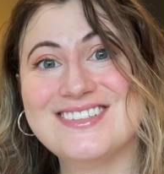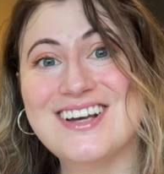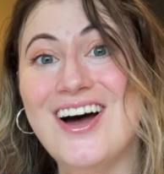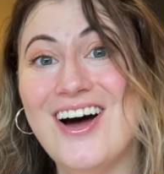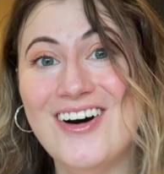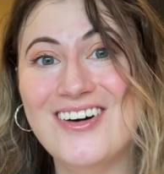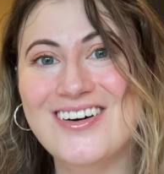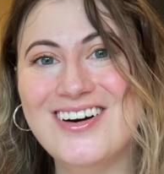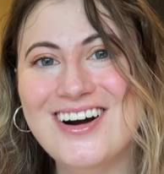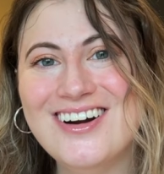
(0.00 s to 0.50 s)
No,
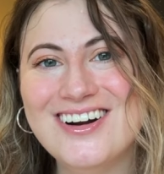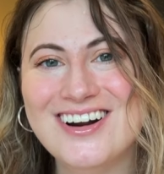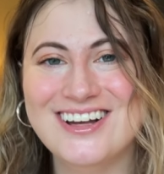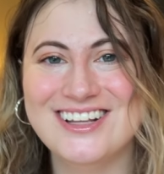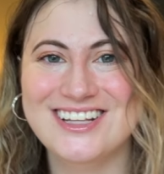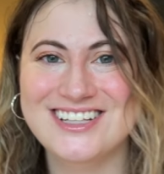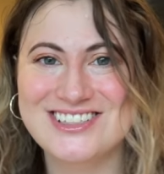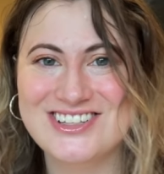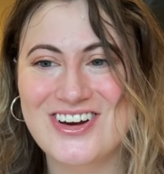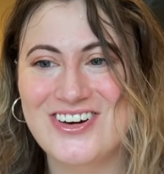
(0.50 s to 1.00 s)
all right,
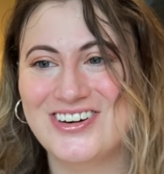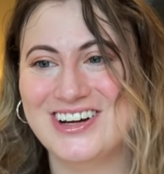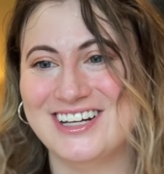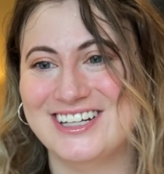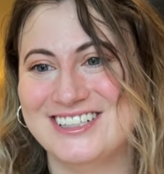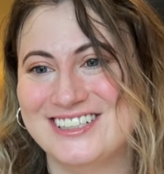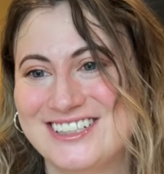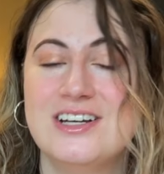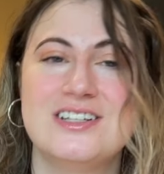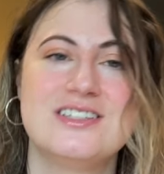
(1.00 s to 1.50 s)
let's go
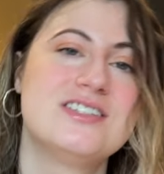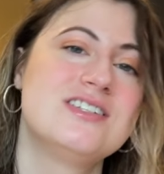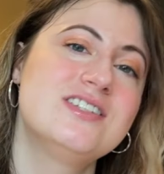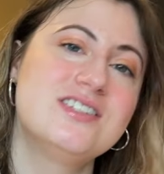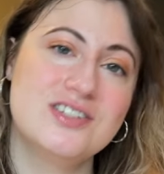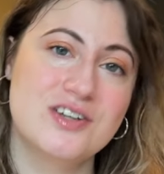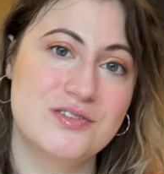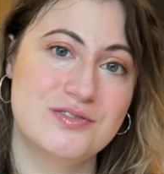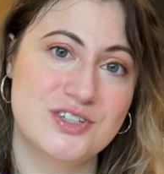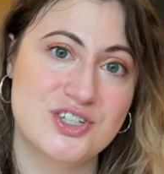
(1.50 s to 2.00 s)
in. This is
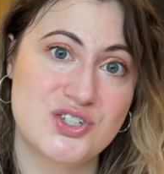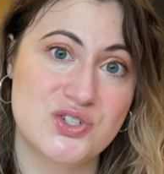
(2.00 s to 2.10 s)
our first